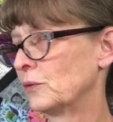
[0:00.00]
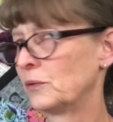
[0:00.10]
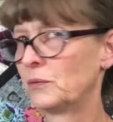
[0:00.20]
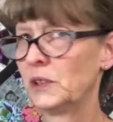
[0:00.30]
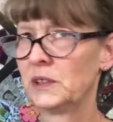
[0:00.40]

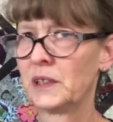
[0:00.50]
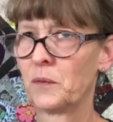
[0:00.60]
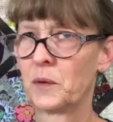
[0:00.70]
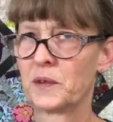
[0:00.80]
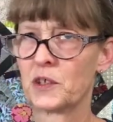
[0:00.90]
What is that
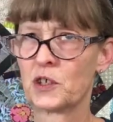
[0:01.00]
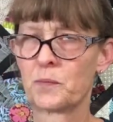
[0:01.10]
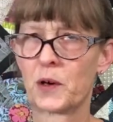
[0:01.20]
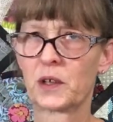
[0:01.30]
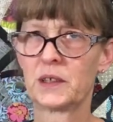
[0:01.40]
one with the
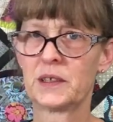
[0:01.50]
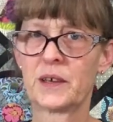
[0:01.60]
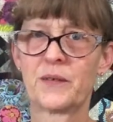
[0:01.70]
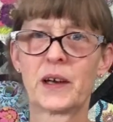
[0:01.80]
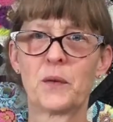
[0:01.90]
sparklies? I
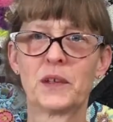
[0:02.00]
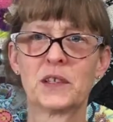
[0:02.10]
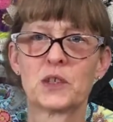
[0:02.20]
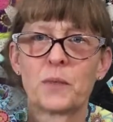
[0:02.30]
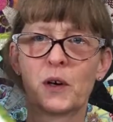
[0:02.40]
forgot what the
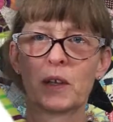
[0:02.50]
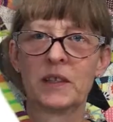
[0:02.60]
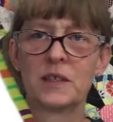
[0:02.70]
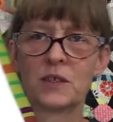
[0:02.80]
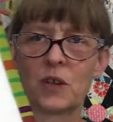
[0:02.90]

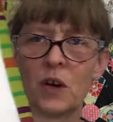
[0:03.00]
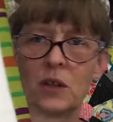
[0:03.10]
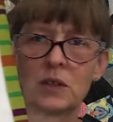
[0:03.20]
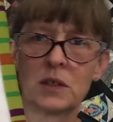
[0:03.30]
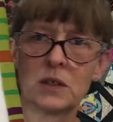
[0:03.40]
sparklies is
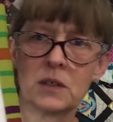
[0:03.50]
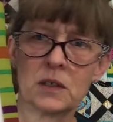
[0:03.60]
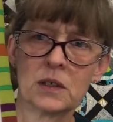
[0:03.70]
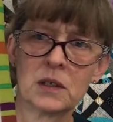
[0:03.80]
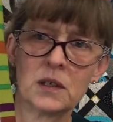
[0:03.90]
called.
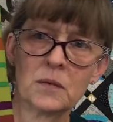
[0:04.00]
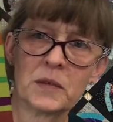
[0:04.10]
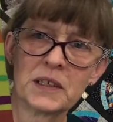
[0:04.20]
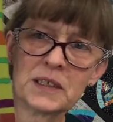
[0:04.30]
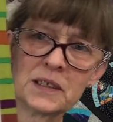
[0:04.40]

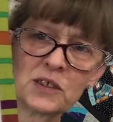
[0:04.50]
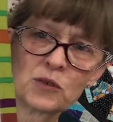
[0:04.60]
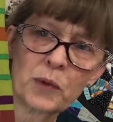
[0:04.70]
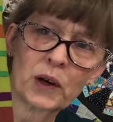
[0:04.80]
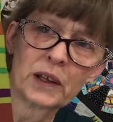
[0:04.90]
But it's this
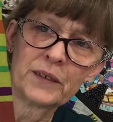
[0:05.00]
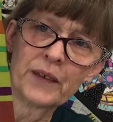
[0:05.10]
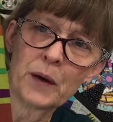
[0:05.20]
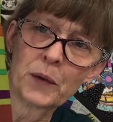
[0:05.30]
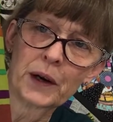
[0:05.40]
sparkly
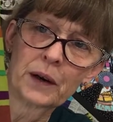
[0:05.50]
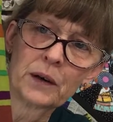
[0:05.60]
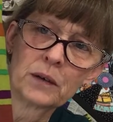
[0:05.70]
fabric.